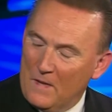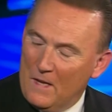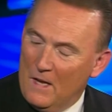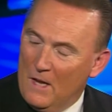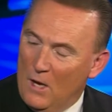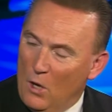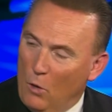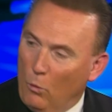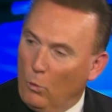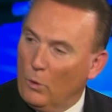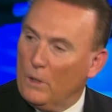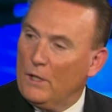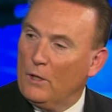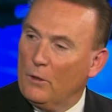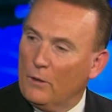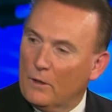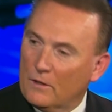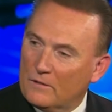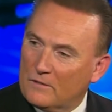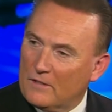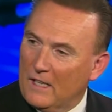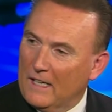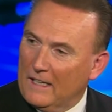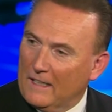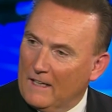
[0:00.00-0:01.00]
What are you going
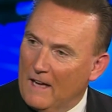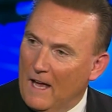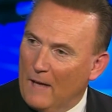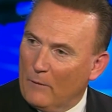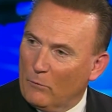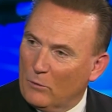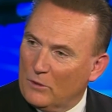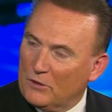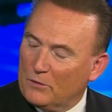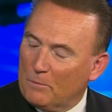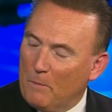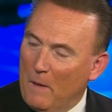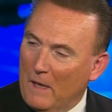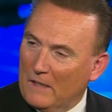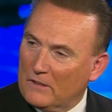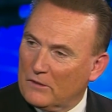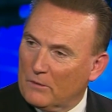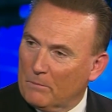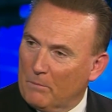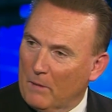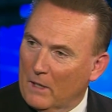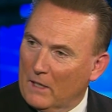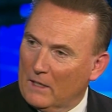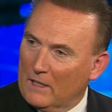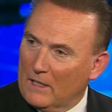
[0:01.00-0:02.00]
to take on
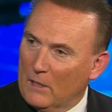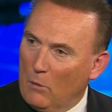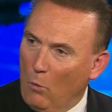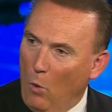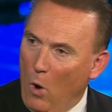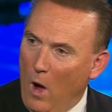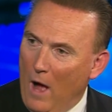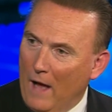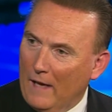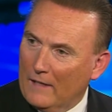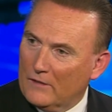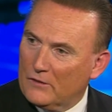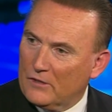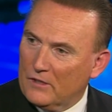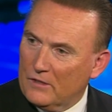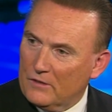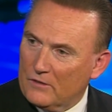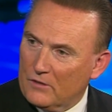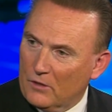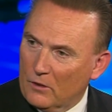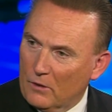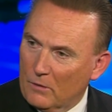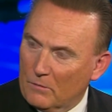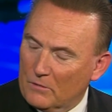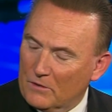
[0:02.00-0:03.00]
responsibility-wise in
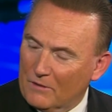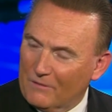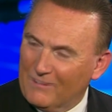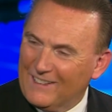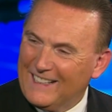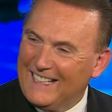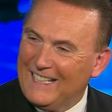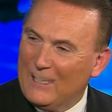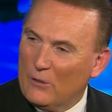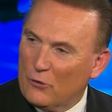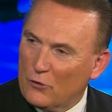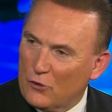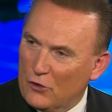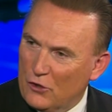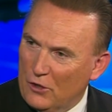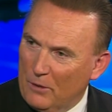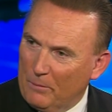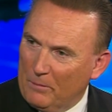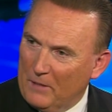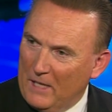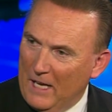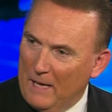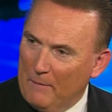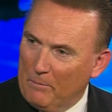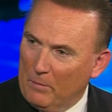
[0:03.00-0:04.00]
terms of
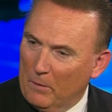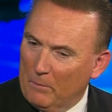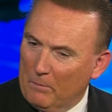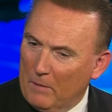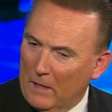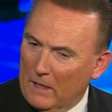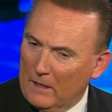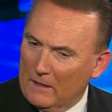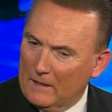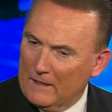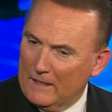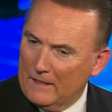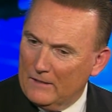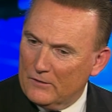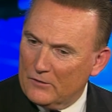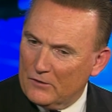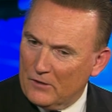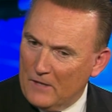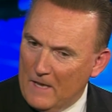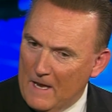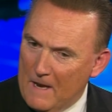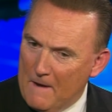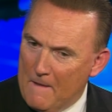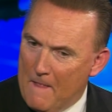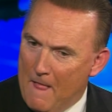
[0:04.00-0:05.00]
leadership capabilities
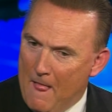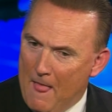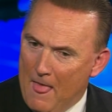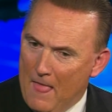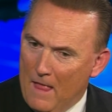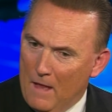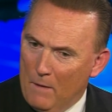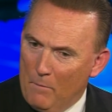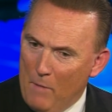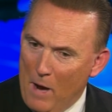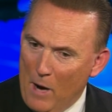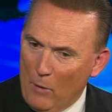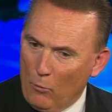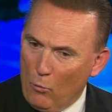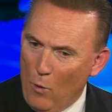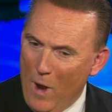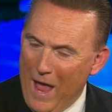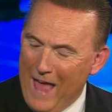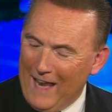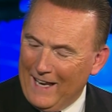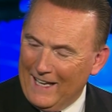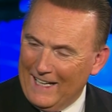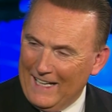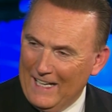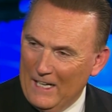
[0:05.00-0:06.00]
and by
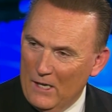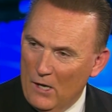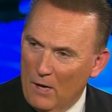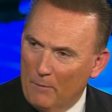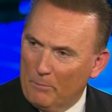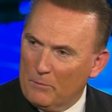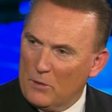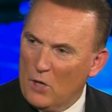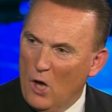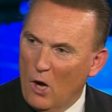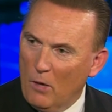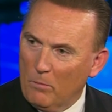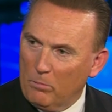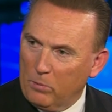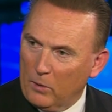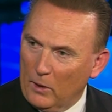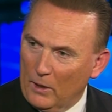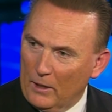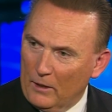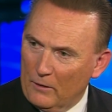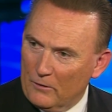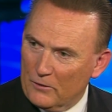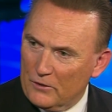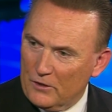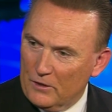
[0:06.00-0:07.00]
rallying up young
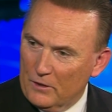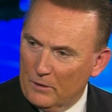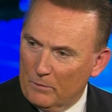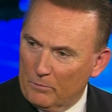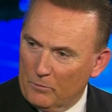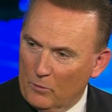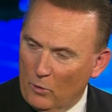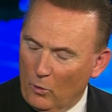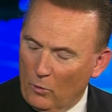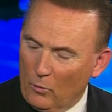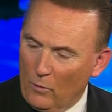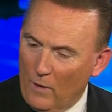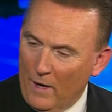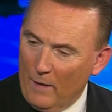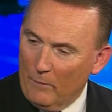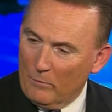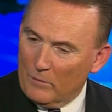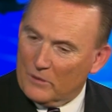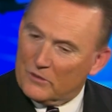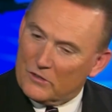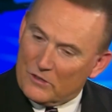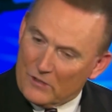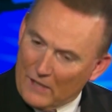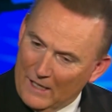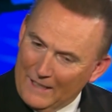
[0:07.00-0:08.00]
players in the program
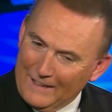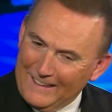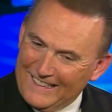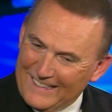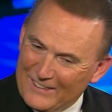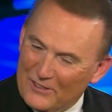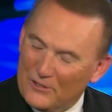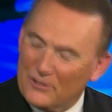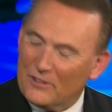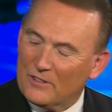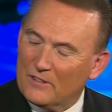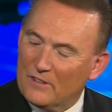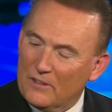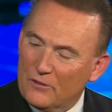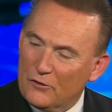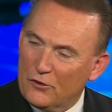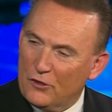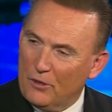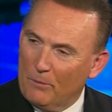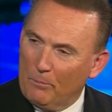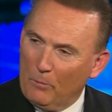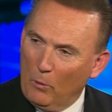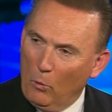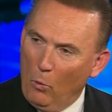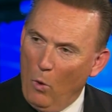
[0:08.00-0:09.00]
to say this is the
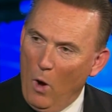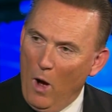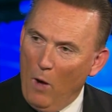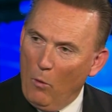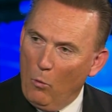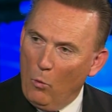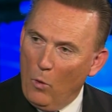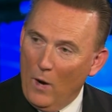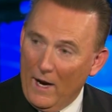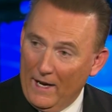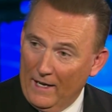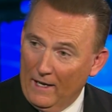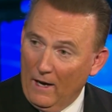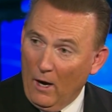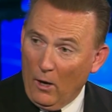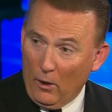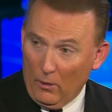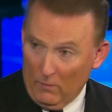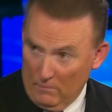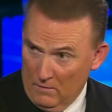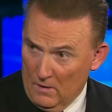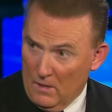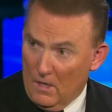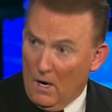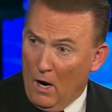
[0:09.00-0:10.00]
Chippewa way?
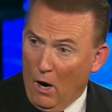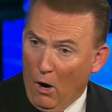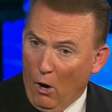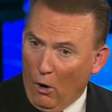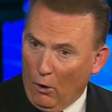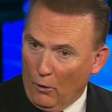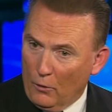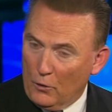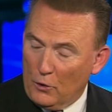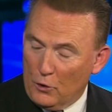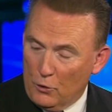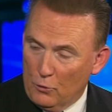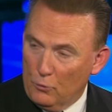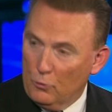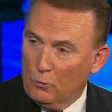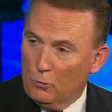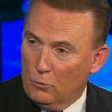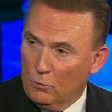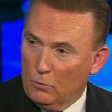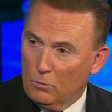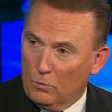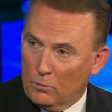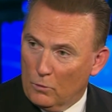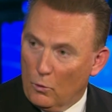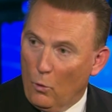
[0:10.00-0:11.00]
Are
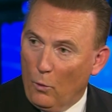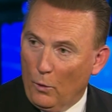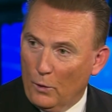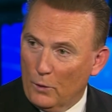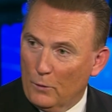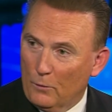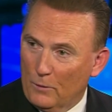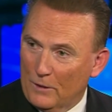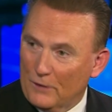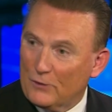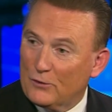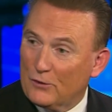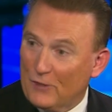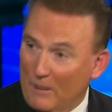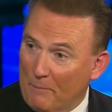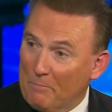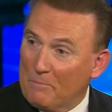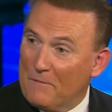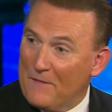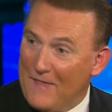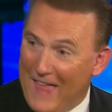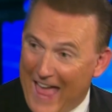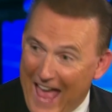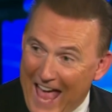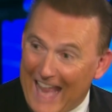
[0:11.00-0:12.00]
you going to
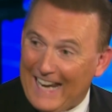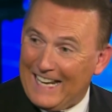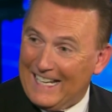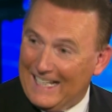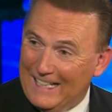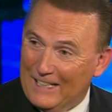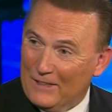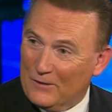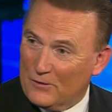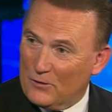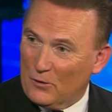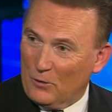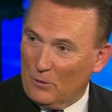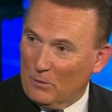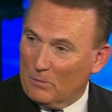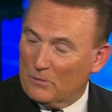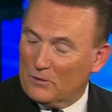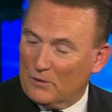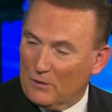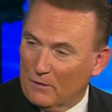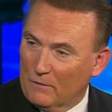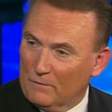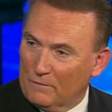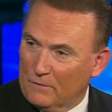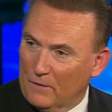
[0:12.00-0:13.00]
accept that in
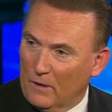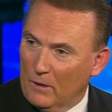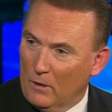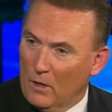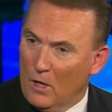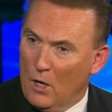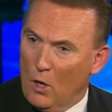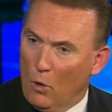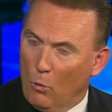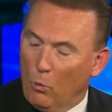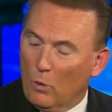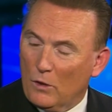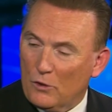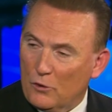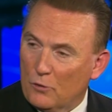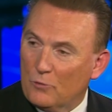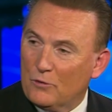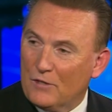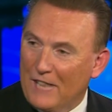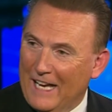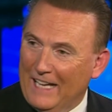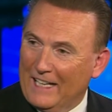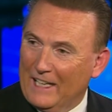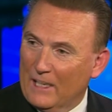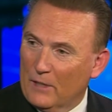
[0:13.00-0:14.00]
terms of what you
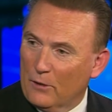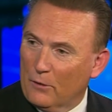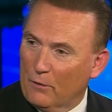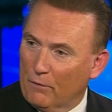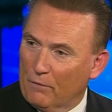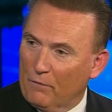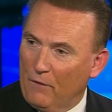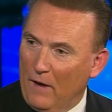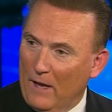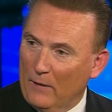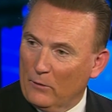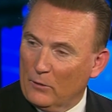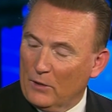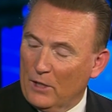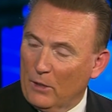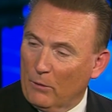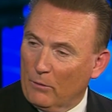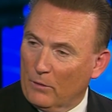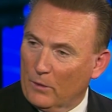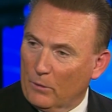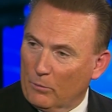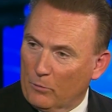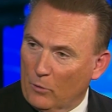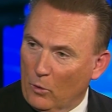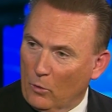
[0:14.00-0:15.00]
take into your final year
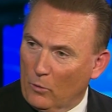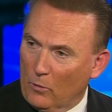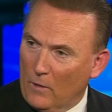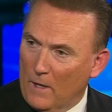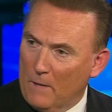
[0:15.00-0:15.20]
in the program?